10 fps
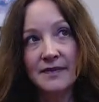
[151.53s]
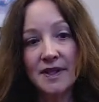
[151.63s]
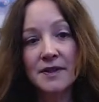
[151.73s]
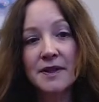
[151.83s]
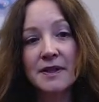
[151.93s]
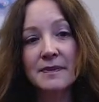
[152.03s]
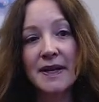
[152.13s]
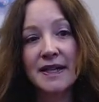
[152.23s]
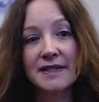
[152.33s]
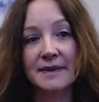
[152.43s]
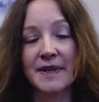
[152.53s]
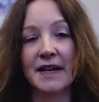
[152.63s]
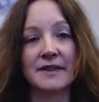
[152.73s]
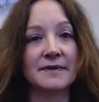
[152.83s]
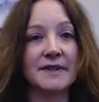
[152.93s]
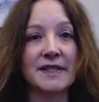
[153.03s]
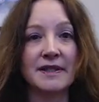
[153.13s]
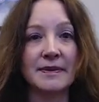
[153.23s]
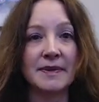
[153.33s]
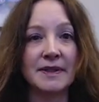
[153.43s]
who could make some kind of
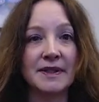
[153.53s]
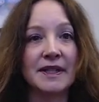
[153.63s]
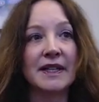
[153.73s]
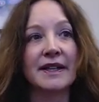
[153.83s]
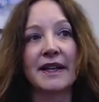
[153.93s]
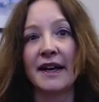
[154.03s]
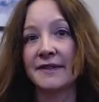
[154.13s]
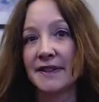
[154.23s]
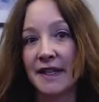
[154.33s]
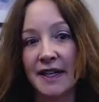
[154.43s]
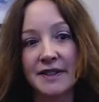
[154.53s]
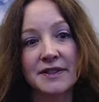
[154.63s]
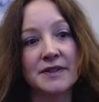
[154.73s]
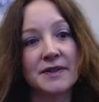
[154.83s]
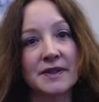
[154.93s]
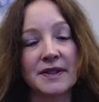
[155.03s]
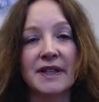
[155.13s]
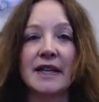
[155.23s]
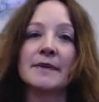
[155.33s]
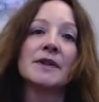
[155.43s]
reasonable caveat to your
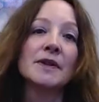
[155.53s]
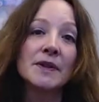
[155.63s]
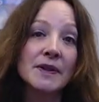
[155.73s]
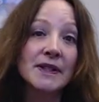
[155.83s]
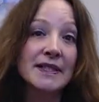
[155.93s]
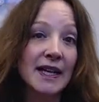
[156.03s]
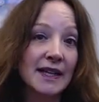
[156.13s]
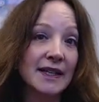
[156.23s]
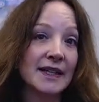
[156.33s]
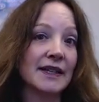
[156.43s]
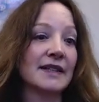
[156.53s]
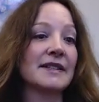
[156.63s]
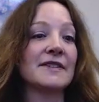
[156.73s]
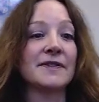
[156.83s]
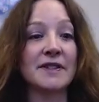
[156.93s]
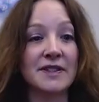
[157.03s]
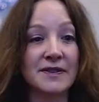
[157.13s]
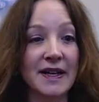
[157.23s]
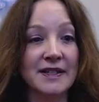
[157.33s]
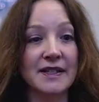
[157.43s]
claim, or who could take it in a different
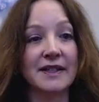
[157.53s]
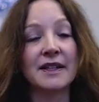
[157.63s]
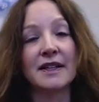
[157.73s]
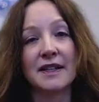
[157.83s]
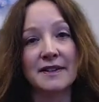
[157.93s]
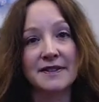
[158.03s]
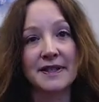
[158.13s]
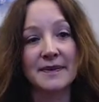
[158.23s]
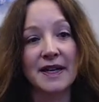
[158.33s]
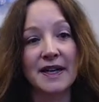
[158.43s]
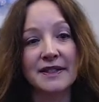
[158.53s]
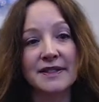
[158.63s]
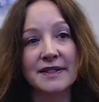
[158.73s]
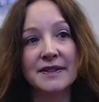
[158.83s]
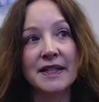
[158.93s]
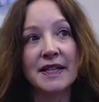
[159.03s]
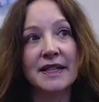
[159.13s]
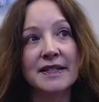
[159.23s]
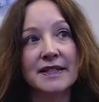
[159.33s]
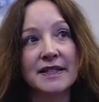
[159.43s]
direction of some kind? So
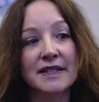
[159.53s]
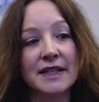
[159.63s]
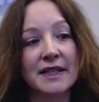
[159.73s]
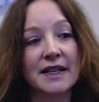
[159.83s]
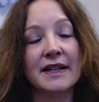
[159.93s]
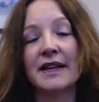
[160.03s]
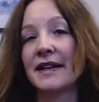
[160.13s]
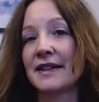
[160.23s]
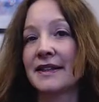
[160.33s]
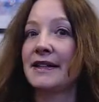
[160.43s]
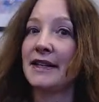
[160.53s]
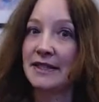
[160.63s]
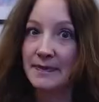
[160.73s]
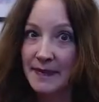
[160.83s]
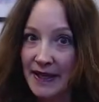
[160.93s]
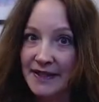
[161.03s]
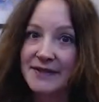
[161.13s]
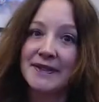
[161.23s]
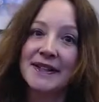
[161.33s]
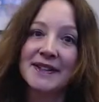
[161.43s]
is it kind of the yes but,
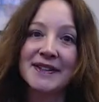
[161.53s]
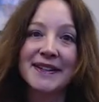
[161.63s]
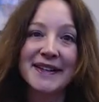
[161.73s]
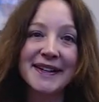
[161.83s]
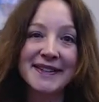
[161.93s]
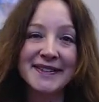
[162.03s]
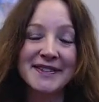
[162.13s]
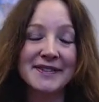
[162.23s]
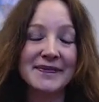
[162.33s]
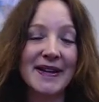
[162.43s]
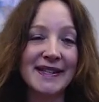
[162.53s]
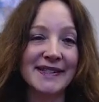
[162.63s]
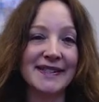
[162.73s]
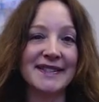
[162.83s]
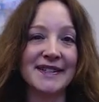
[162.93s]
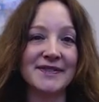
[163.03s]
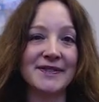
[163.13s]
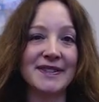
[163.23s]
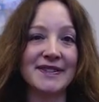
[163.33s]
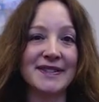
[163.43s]
right? Could you imagine a set of
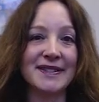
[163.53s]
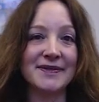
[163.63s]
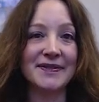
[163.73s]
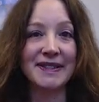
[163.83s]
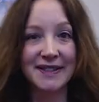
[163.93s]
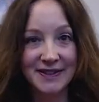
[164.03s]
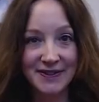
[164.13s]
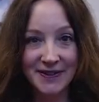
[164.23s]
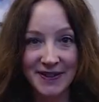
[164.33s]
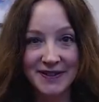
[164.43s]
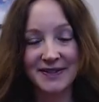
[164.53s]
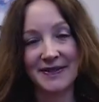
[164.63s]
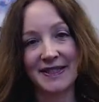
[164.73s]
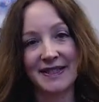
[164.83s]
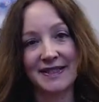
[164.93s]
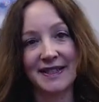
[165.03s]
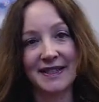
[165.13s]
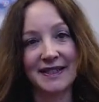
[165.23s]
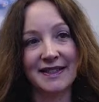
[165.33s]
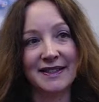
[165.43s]
readers reading your argument and
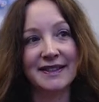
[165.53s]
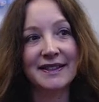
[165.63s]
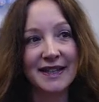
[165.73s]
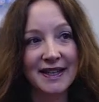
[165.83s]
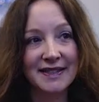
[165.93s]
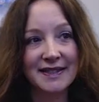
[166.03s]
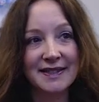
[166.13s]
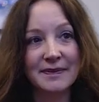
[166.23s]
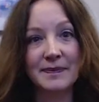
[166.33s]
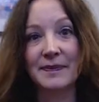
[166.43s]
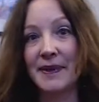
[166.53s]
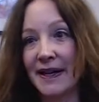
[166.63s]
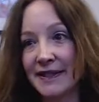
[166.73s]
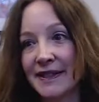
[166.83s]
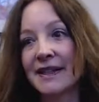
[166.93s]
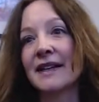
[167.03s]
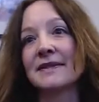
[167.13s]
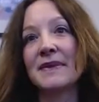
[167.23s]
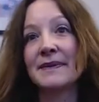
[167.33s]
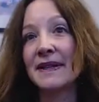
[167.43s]
saying yes but, and
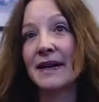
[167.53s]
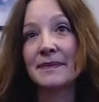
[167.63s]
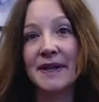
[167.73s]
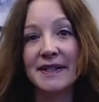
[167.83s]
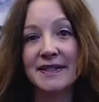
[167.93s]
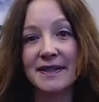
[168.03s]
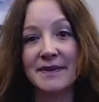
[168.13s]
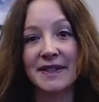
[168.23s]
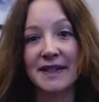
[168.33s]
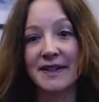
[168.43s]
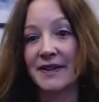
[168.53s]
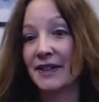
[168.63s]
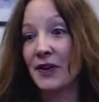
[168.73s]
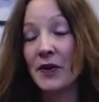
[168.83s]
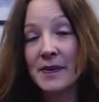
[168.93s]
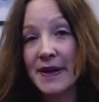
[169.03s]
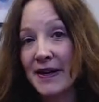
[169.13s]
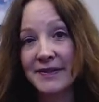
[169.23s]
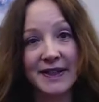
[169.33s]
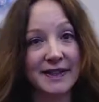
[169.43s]
maybe that but is something they already know
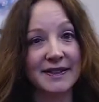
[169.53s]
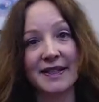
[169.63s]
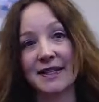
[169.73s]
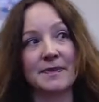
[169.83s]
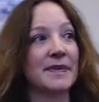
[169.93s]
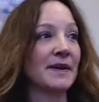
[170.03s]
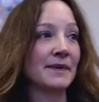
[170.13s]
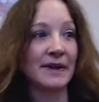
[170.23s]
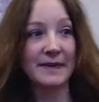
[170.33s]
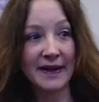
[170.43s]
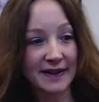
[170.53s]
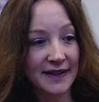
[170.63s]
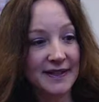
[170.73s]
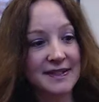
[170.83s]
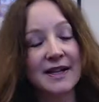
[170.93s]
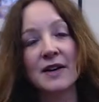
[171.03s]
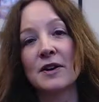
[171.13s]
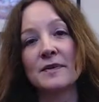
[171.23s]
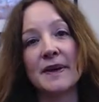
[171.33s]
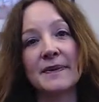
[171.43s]
about, right? Yes, but what about this? Or
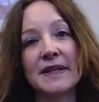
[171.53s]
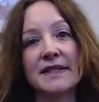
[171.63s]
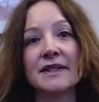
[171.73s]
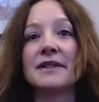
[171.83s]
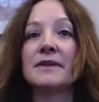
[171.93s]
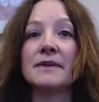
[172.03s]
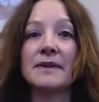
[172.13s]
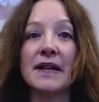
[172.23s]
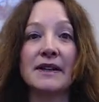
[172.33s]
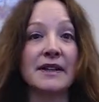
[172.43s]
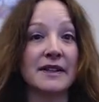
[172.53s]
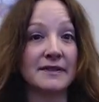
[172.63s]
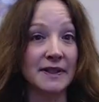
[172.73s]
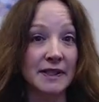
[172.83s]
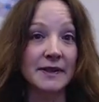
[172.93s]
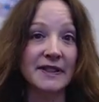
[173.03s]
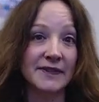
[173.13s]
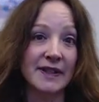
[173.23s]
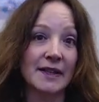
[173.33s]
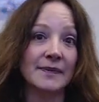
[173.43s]
maybe it's a new area of inquiry for
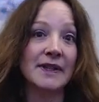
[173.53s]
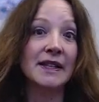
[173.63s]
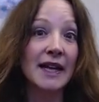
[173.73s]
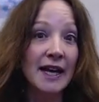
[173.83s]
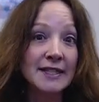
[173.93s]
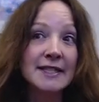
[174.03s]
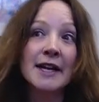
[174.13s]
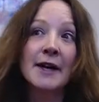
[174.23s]
them. Yes,